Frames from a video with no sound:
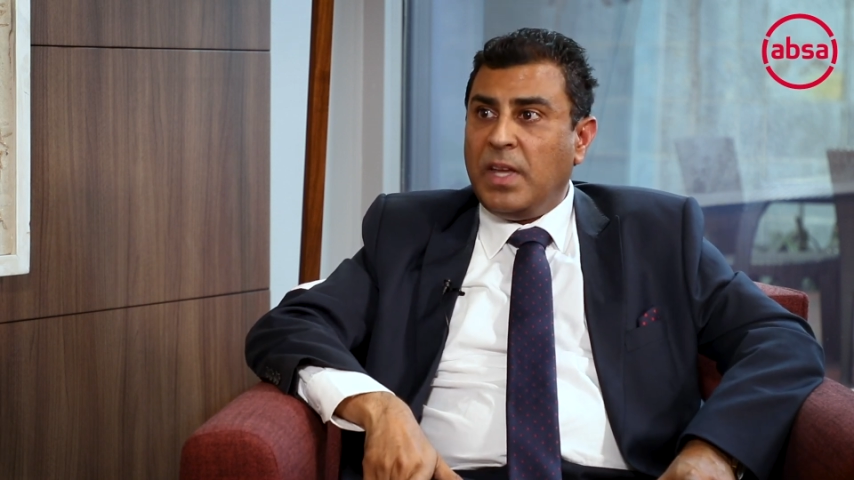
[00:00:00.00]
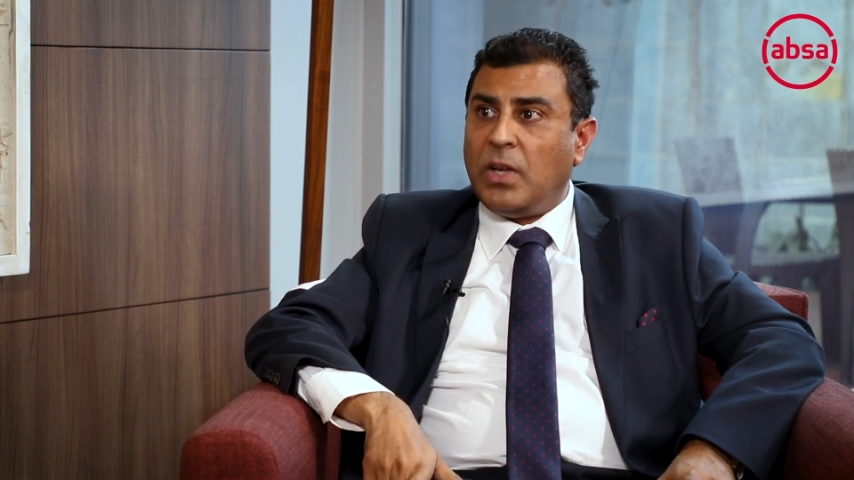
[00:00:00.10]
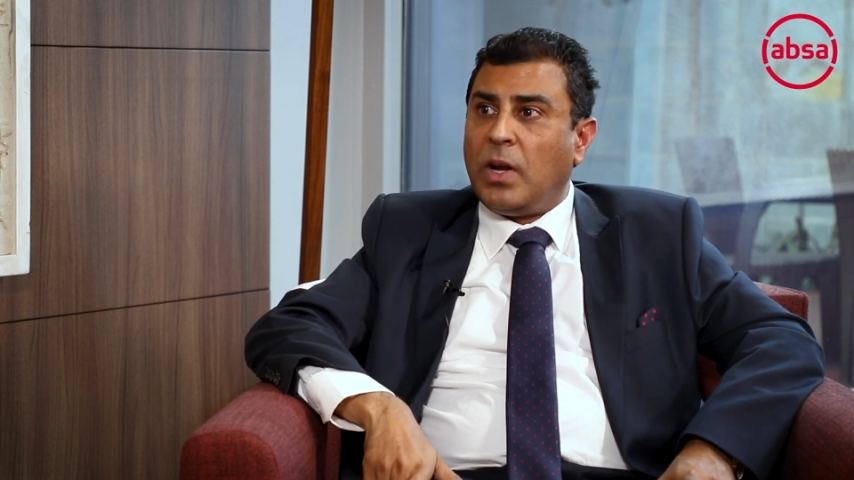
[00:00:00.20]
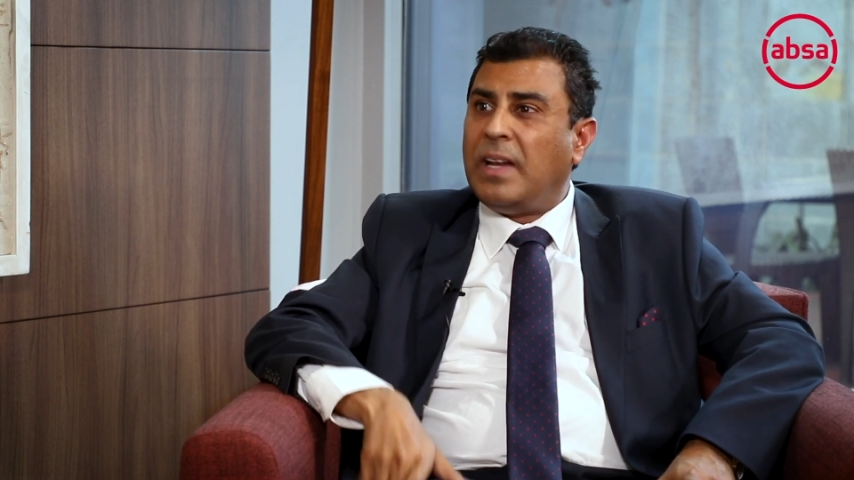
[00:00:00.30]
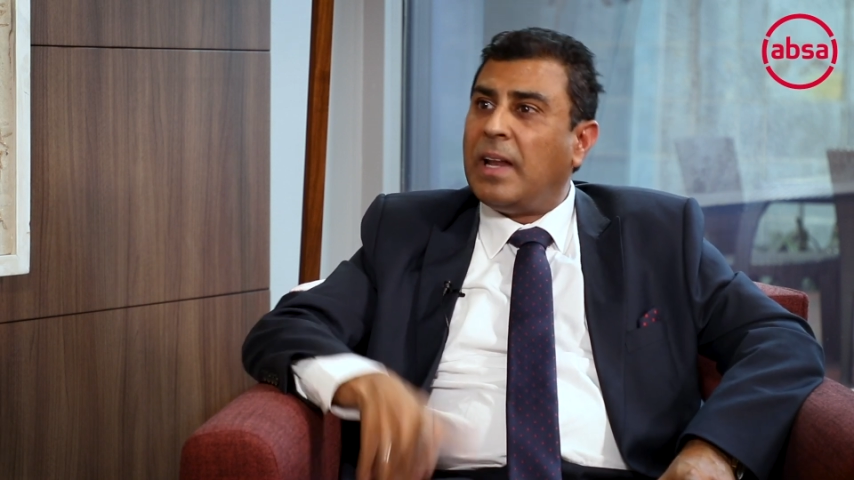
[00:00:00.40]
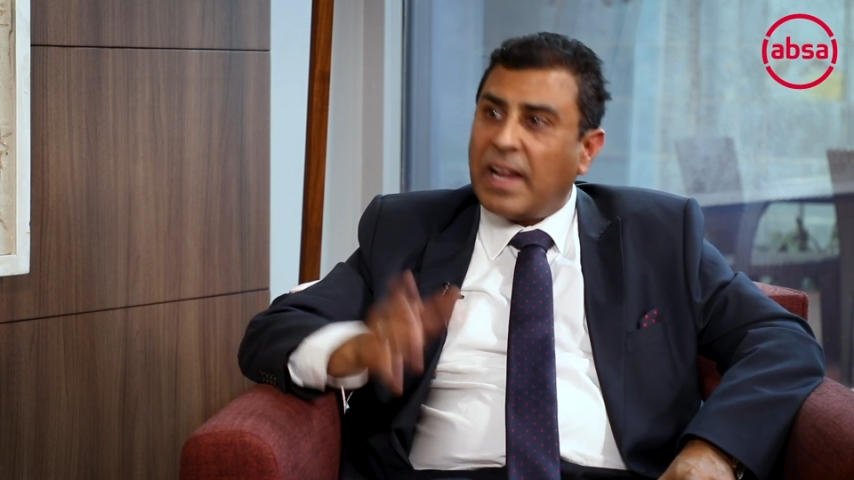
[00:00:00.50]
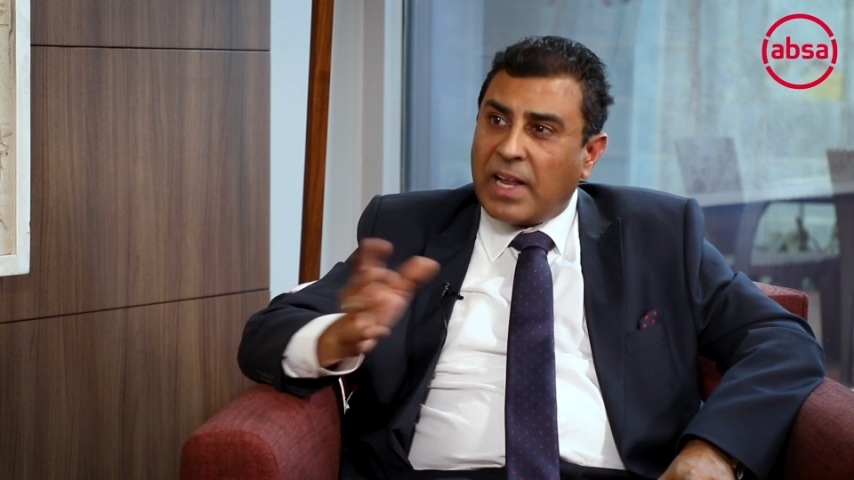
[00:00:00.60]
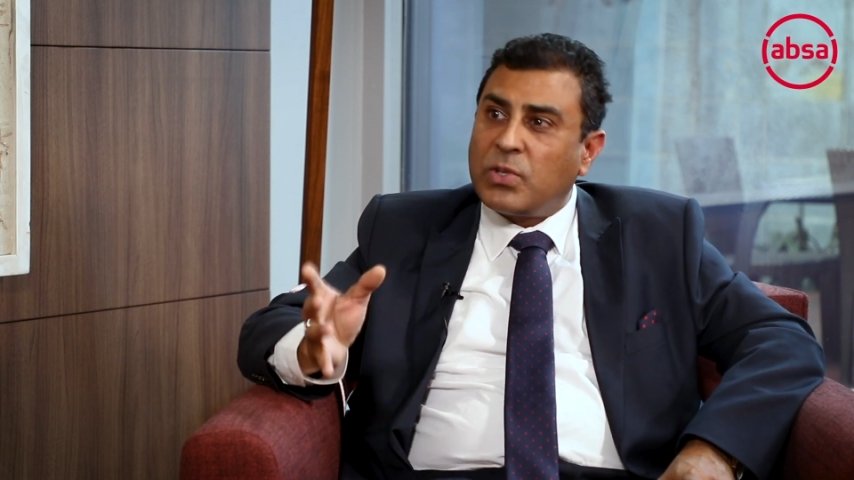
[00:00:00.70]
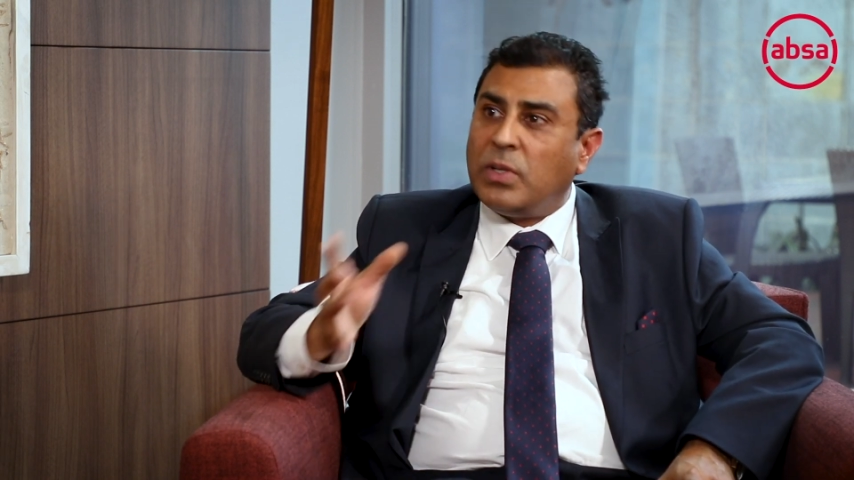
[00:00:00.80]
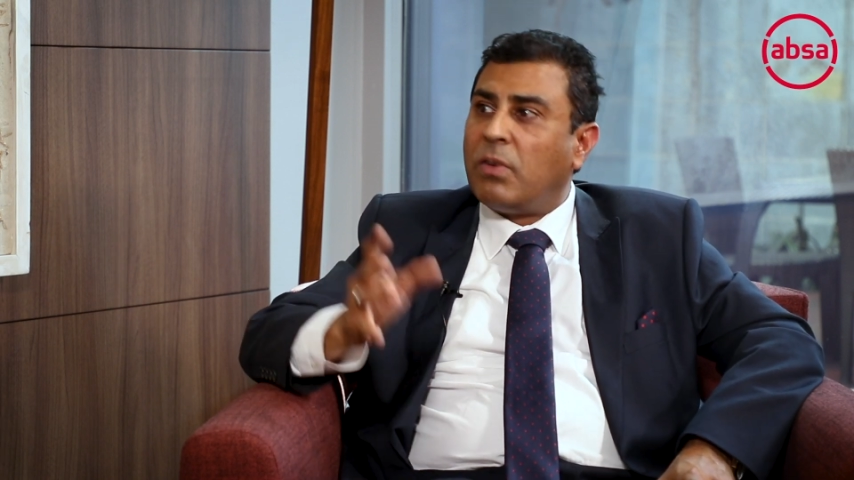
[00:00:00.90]
And
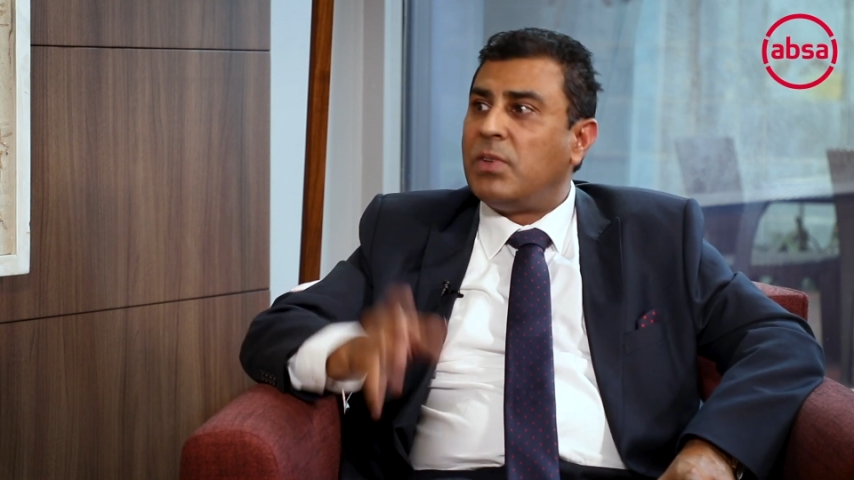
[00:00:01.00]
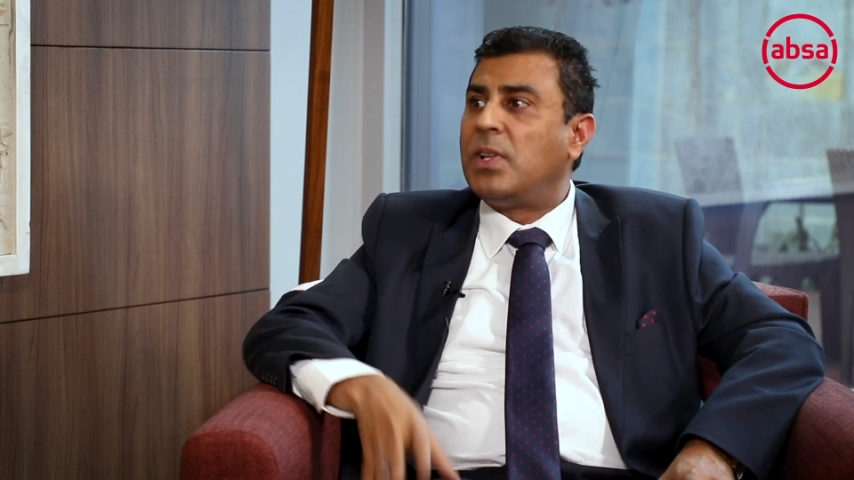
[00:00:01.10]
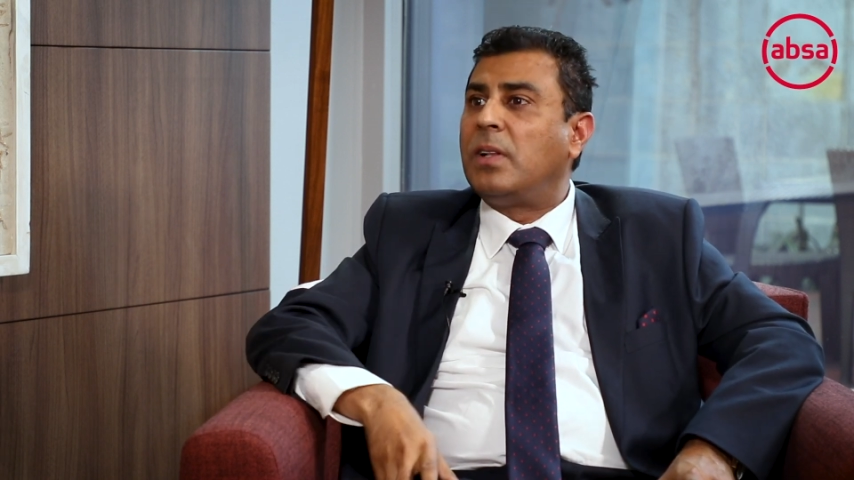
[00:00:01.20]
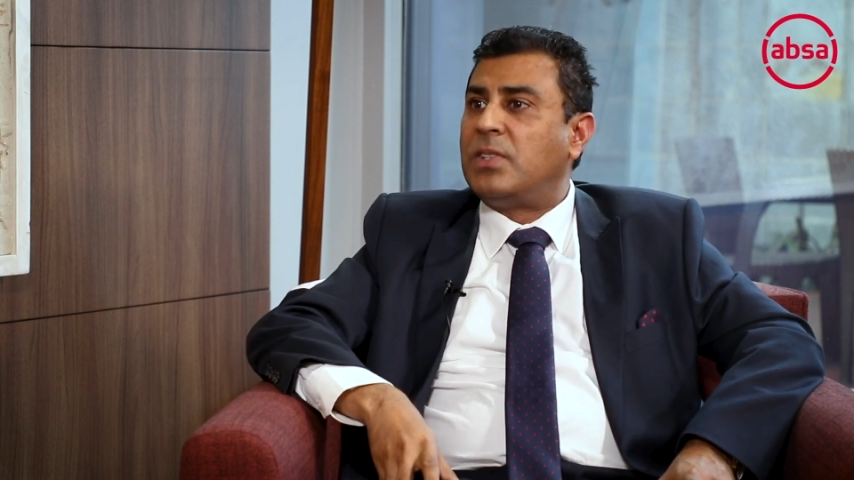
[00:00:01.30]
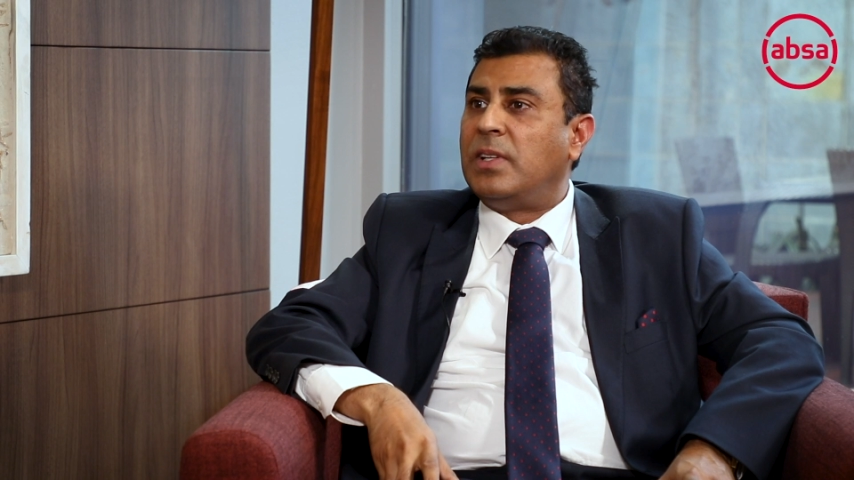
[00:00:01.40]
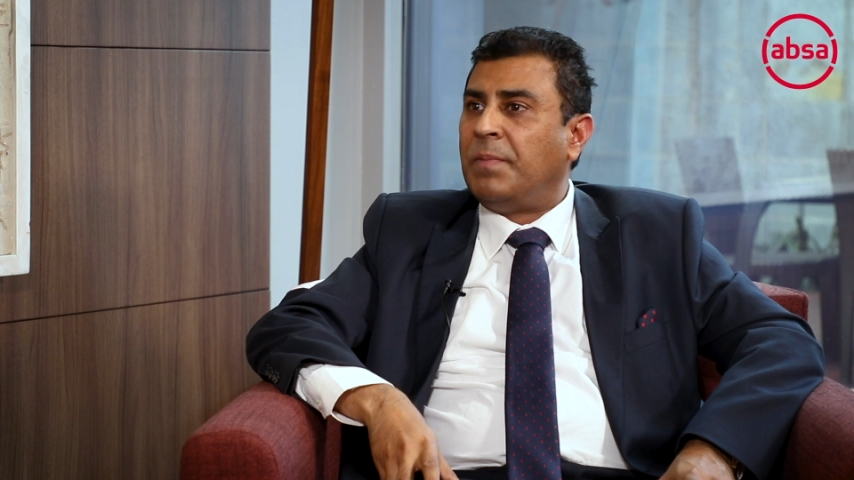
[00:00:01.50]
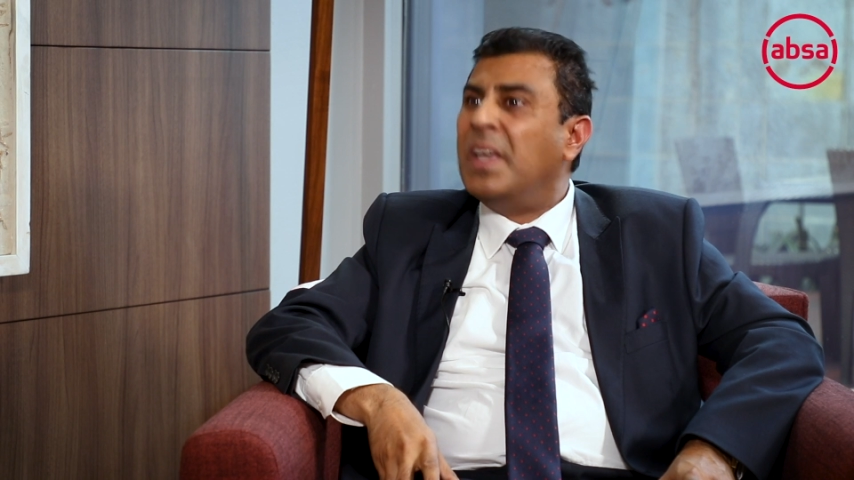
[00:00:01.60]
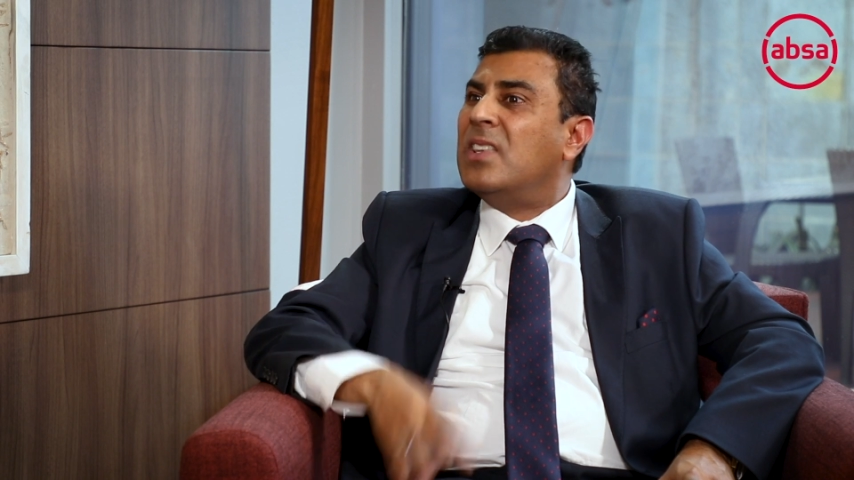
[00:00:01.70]
that's going to result in